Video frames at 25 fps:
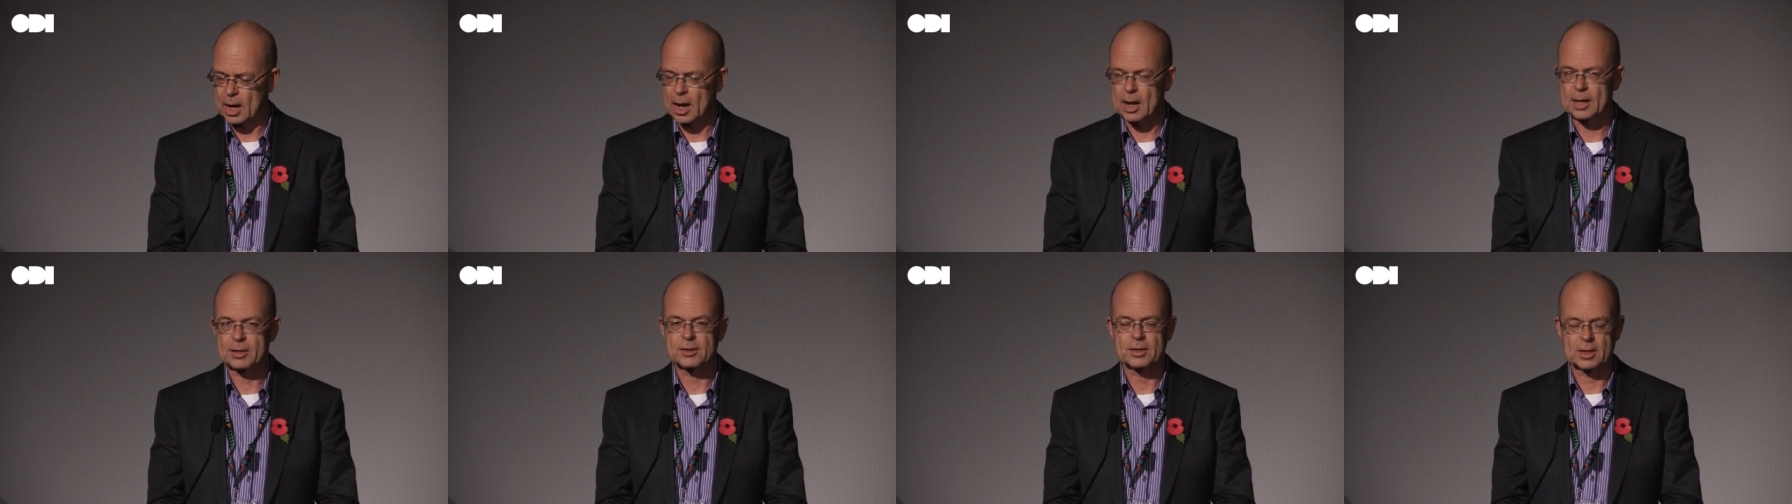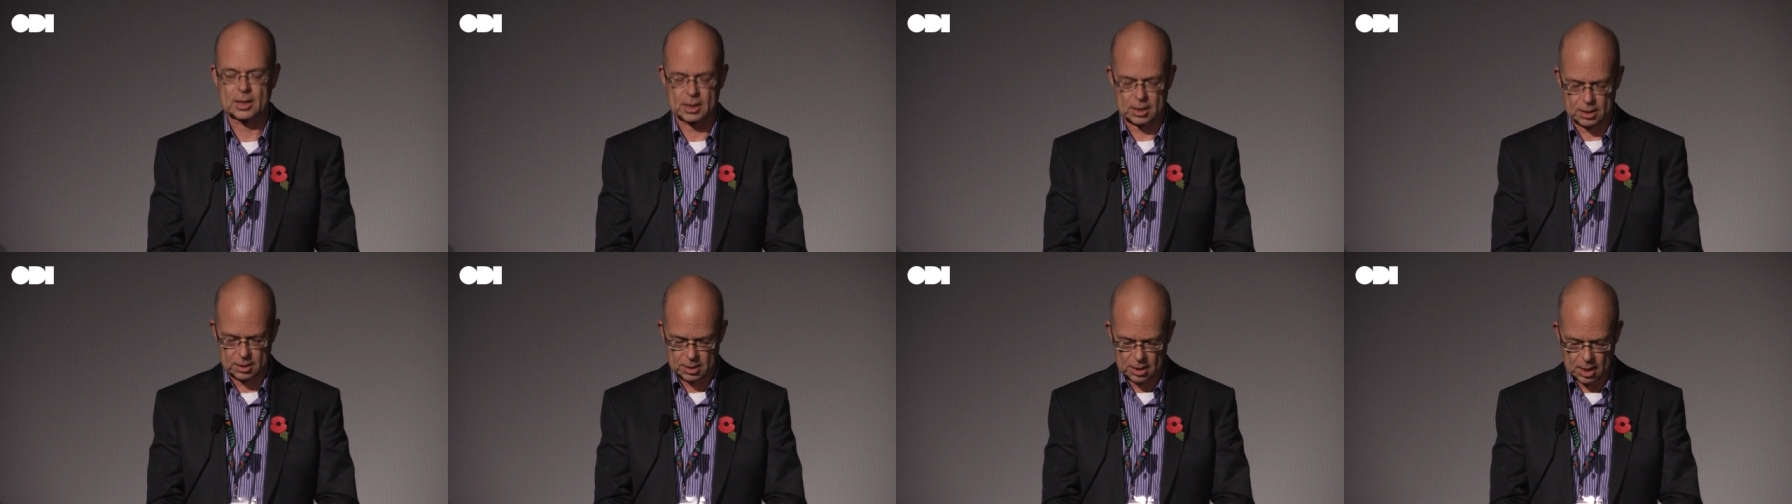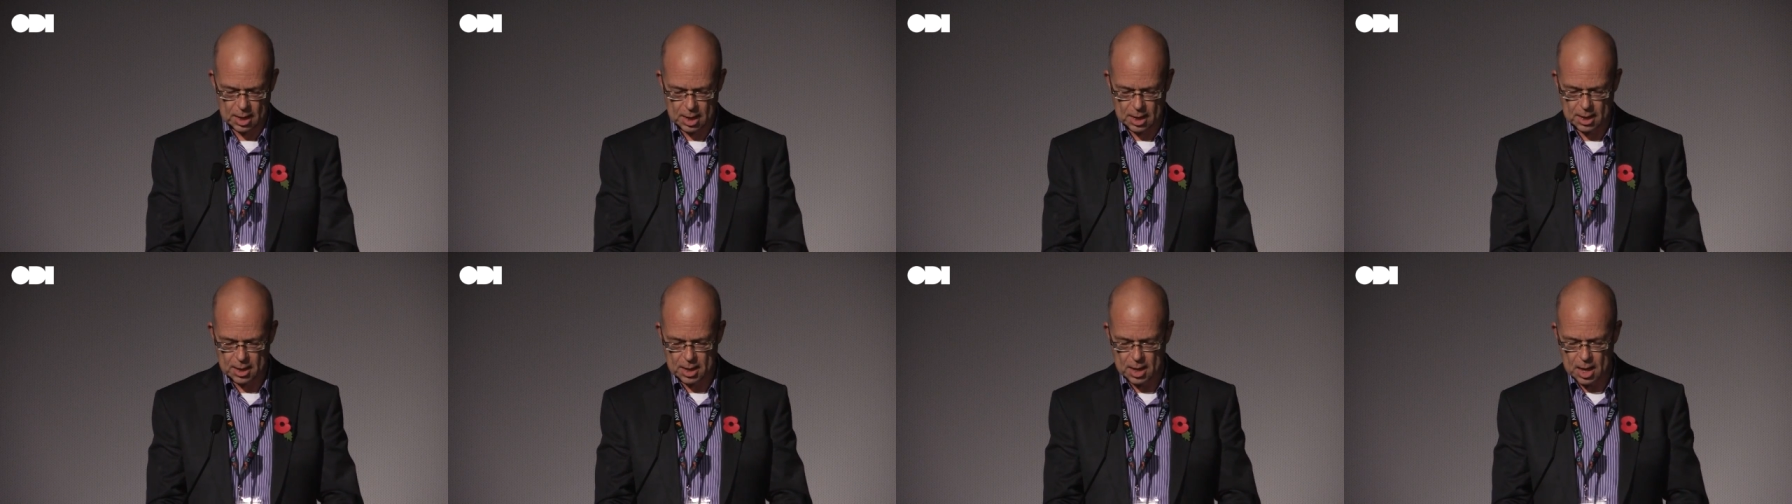I think, in
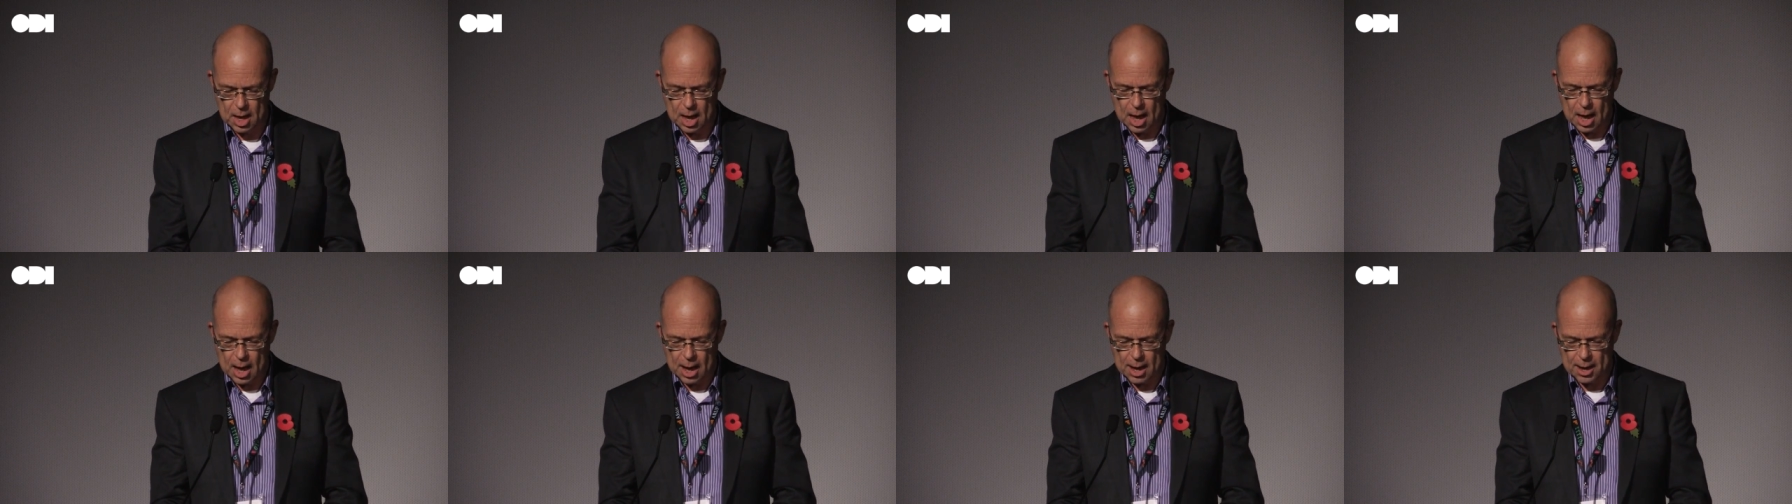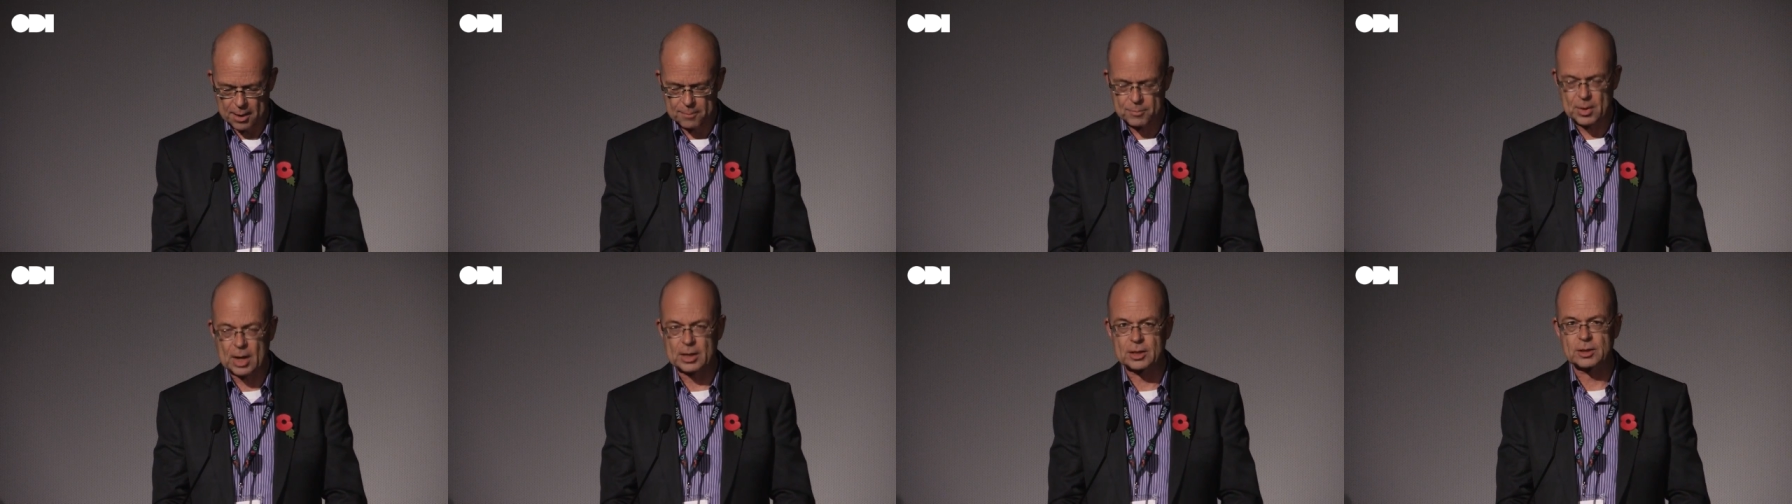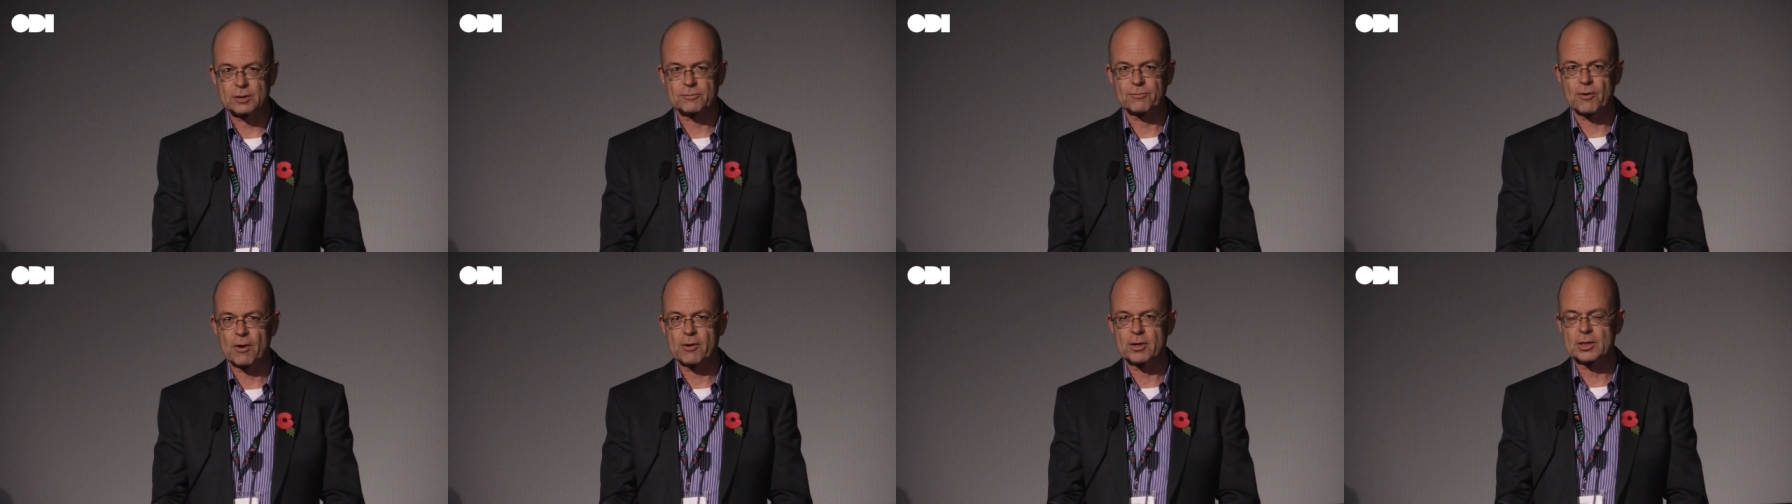there. And
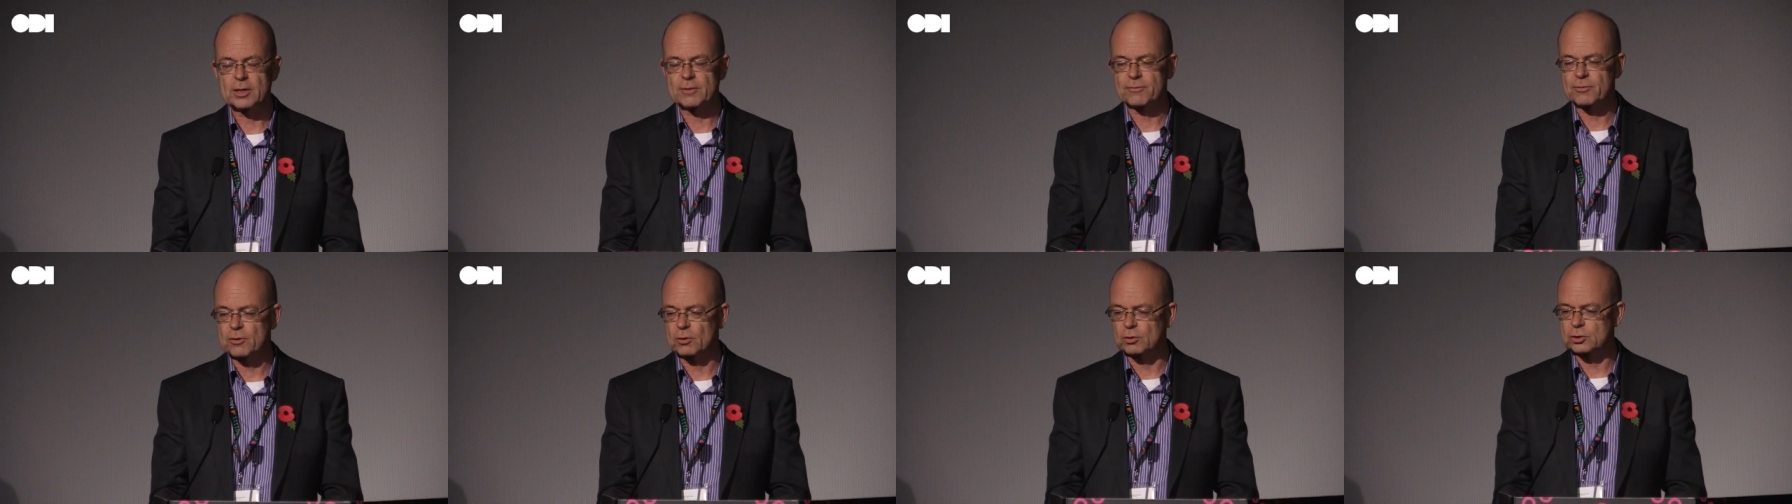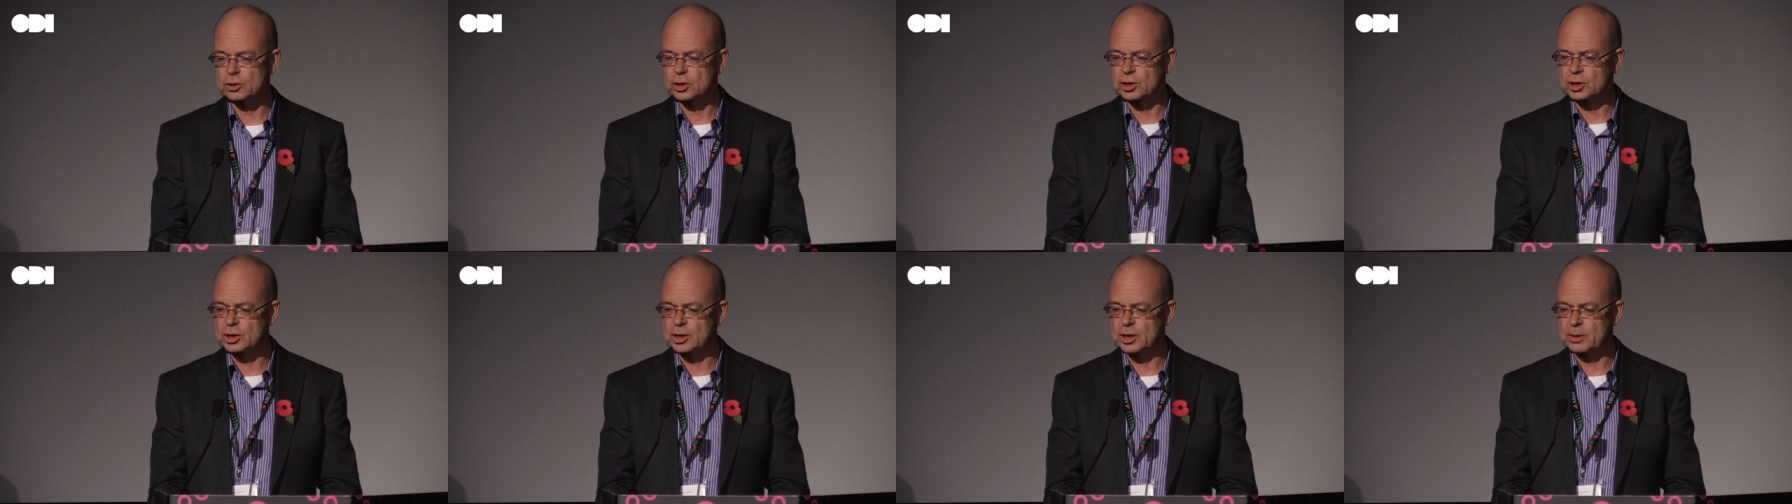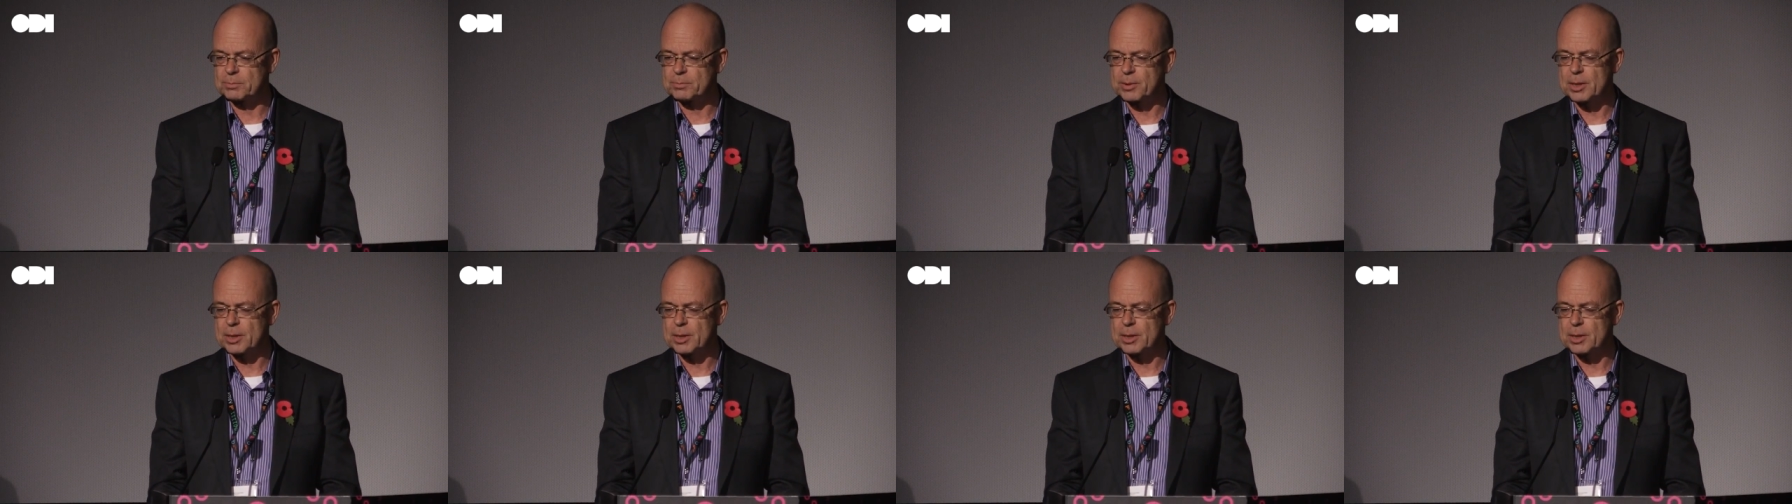it's very difficult to see